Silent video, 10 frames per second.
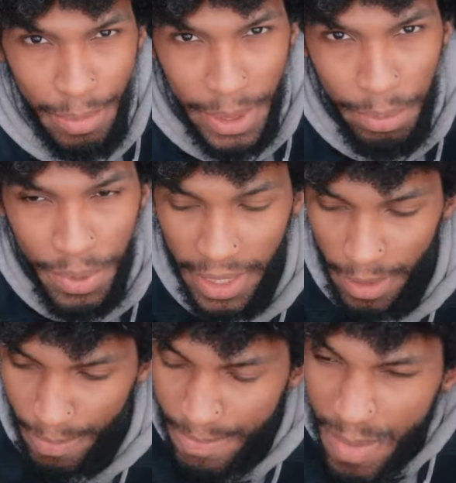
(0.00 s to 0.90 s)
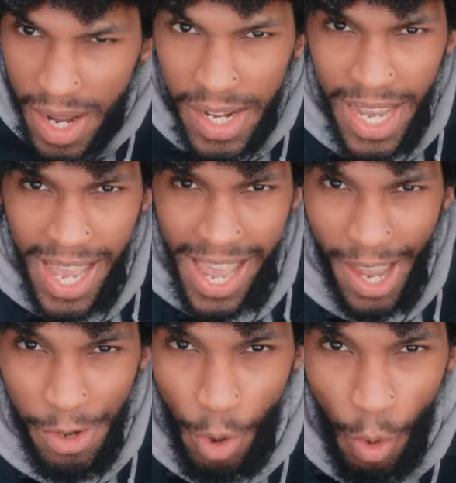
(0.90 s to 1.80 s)
people in mud
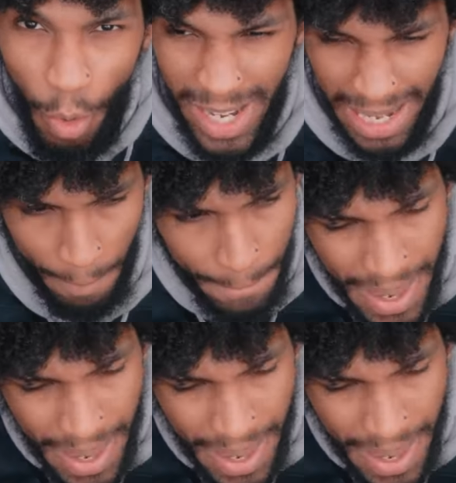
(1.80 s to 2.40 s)
and oil and